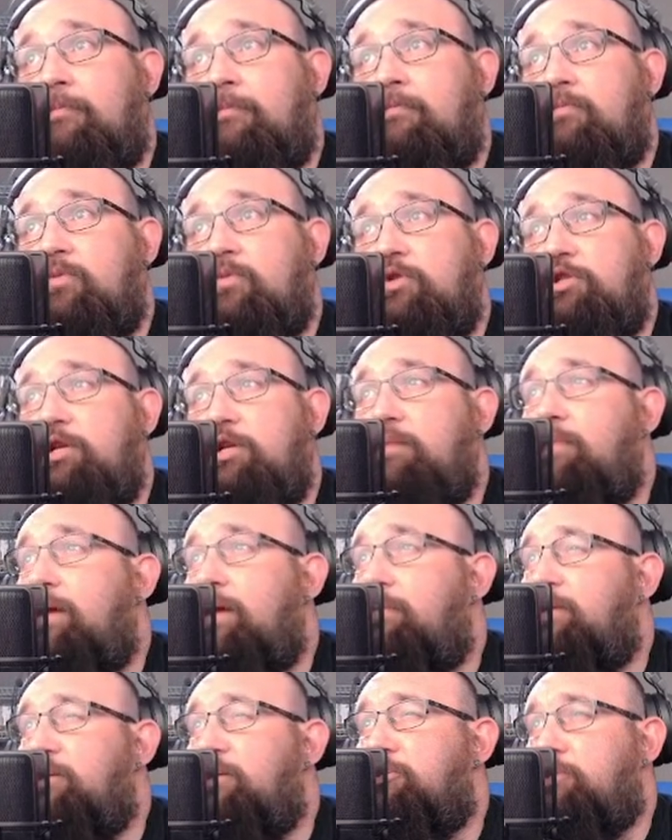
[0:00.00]
she may
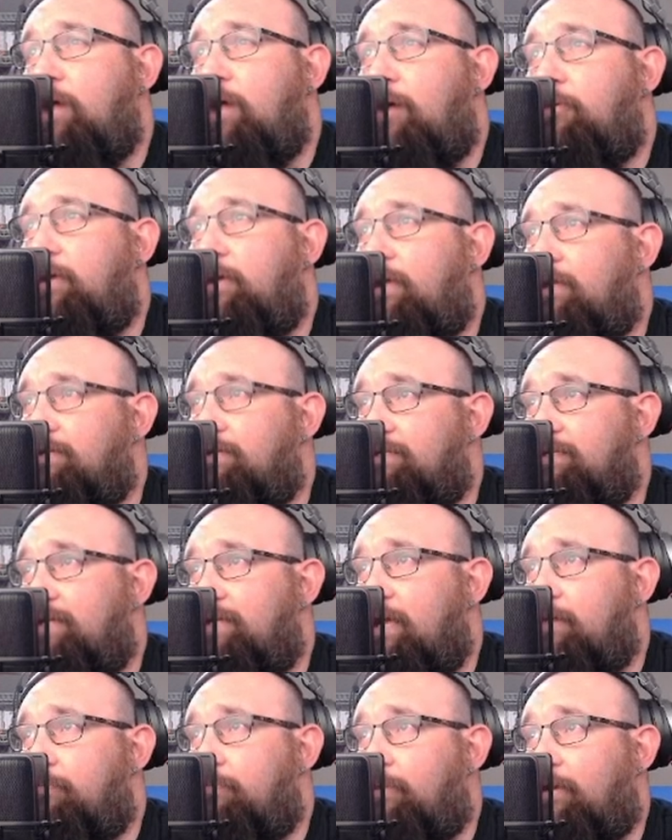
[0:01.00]
be shouting and
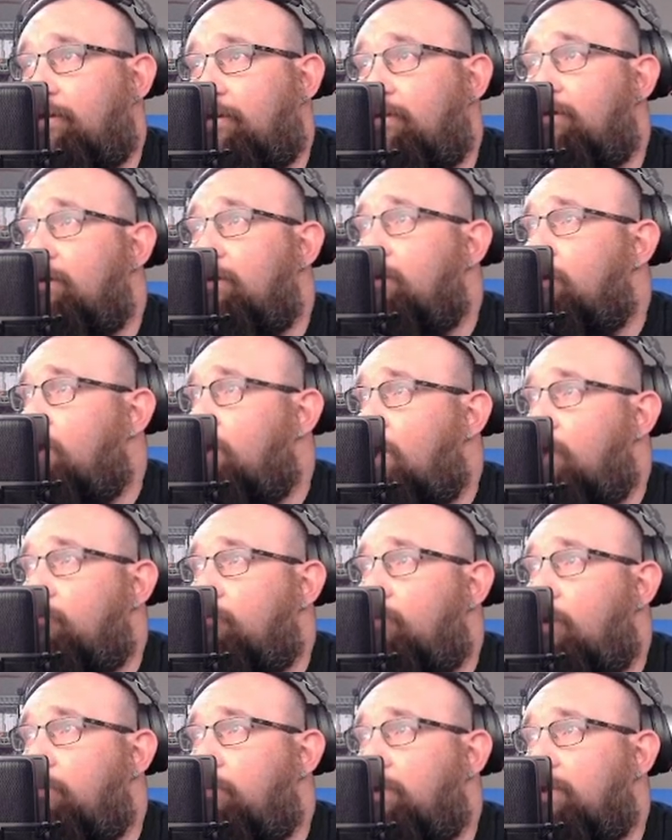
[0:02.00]
stamping and
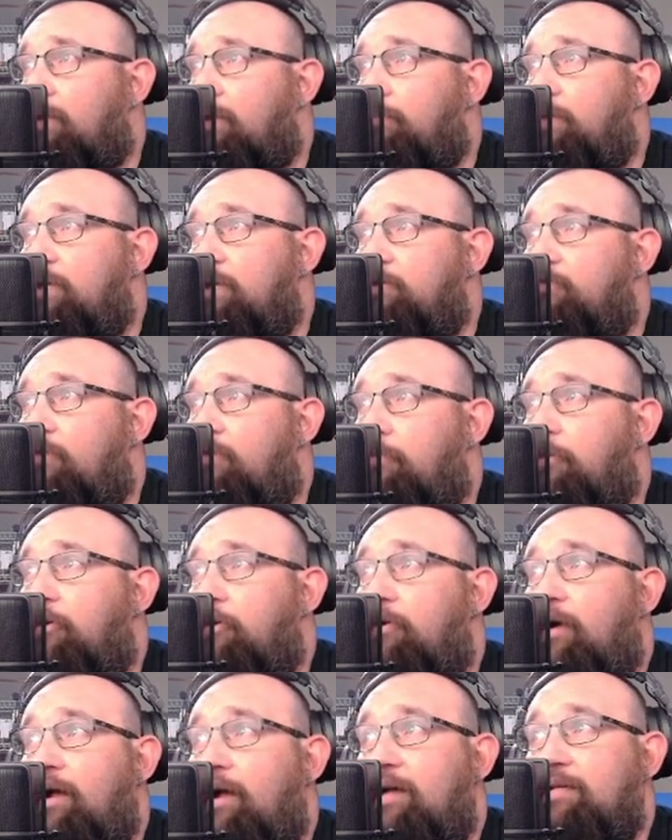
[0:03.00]
rubbing the pitch from her
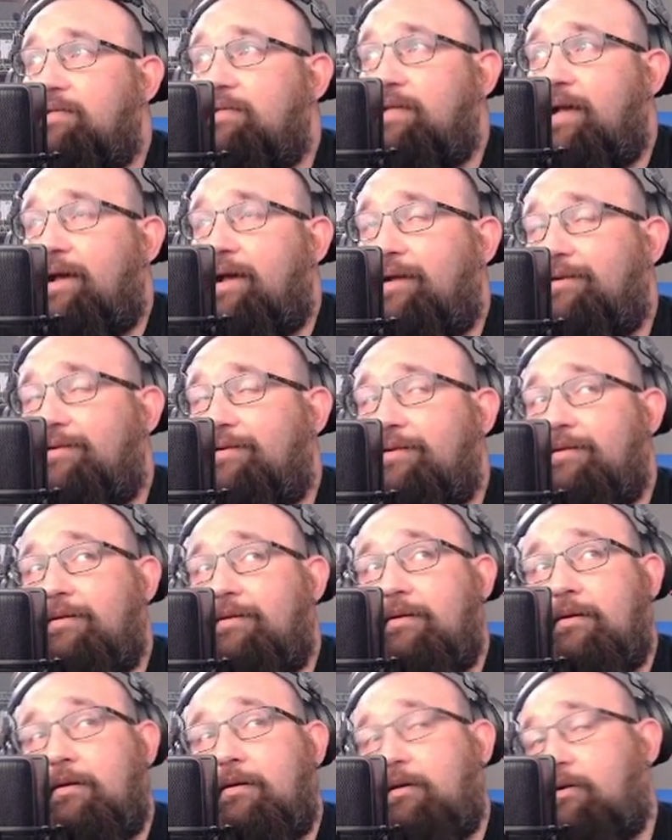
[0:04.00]
eyes yet,
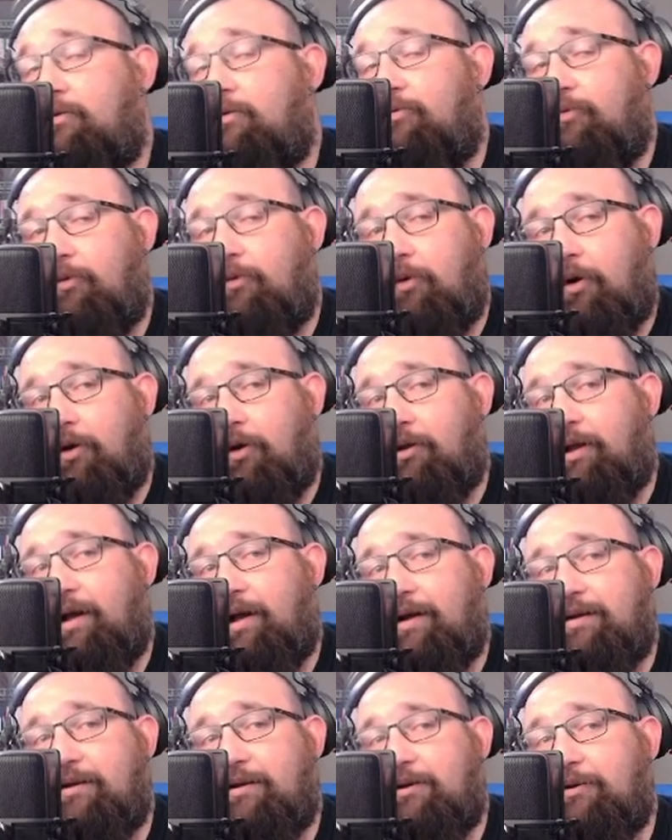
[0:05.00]
for all I
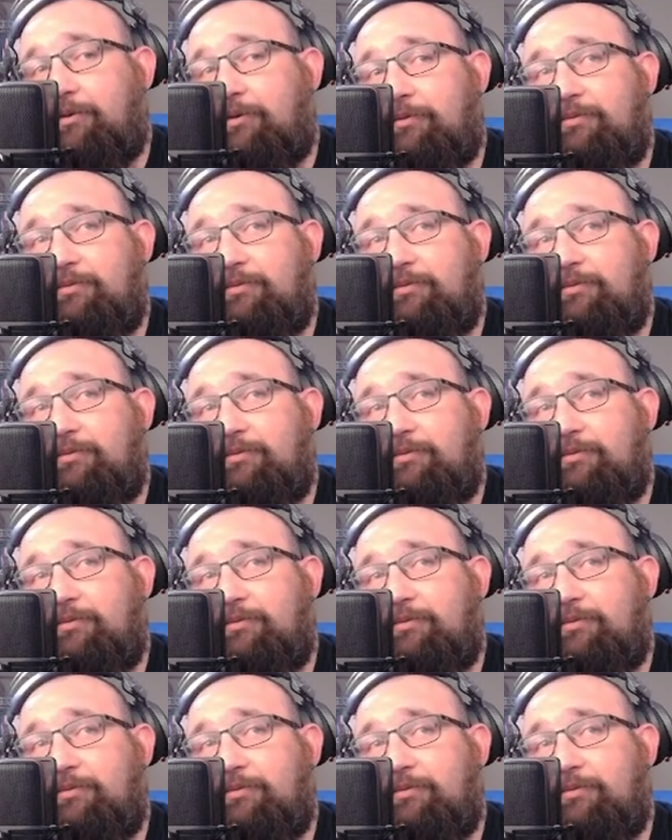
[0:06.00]
know.